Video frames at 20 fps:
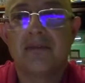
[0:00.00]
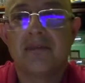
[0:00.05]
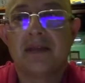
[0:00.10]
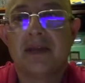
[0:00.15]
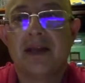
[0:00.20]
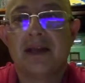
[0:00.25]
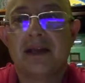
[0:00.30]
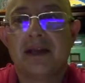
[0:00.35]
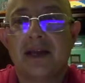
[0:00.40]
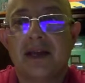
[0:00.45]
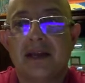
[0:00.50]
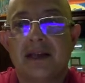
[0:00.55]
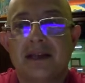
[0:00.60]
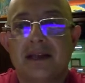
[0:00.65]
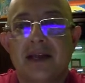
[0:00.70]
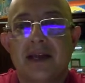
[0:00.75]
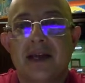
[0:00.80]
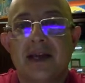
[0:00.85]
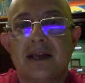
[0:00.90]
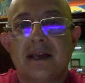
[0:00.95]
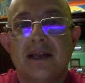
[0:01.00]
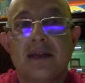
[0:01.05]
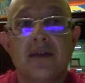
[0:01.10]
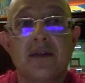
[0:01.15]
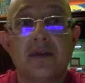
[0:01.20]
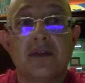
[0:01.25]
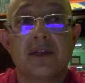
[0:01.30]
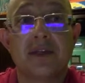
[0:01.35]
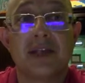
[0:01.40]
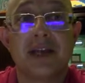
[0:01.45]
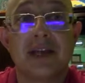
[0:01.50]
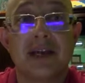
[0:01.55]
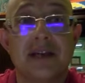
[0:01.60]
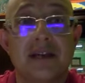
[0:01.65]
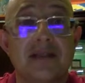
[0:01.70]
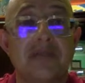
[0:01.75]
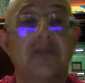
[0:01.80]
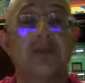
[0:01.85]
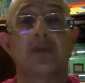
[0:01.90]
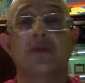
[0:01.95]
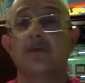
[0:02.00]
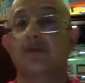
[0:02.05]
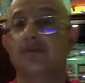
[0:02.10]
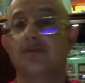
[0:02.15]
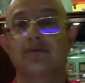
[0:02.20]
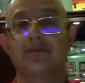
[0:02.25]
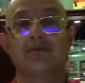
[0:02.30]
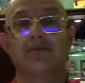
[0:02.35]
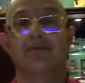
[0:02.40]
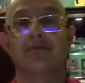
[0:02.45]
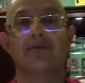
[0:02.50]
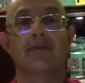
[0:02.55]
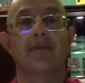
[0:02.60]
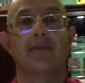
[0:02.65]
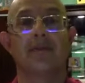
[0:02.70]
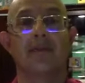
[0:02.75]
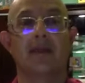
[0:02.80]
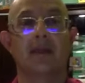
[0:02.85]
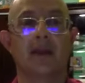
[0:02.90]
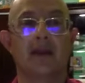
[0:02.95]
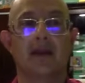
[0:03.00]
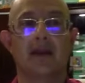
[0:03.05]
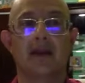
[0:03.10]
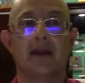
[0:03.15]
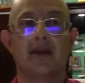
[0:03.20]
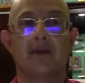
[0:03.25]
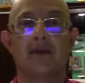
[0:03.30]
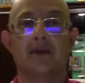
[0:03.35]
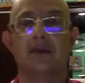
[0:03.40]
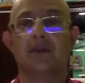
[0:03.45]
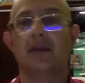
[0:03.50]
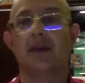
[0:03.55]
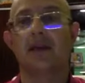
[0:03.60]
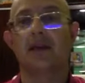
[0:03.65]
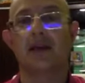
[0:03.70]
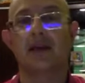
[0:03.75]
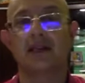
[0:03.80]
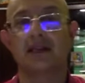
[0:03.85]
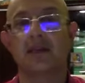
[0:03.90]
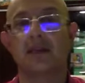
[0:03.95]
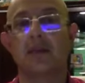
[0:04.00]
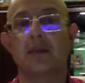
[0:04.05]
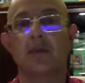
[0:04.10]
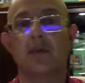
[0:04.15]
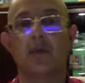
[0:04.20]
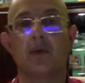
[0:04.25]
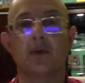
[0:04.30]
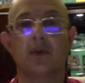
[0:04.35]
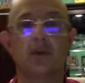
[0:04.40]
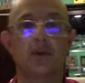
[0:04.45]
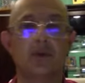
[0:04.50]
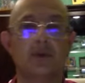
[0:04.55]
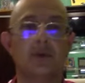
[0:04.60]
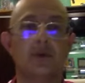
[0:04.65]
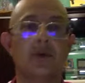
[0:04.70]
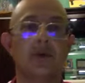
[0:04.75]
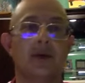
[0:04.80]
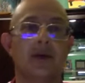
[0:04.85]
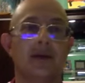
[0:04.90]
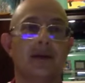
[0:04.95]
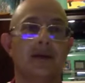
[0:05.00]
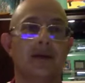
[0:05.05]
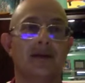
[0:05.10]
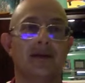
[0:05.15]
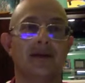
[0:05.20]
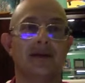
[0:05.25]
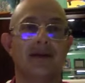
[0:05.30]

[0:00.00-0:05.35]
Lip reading: At the end, he was a negative. So he was like asking me what to do, and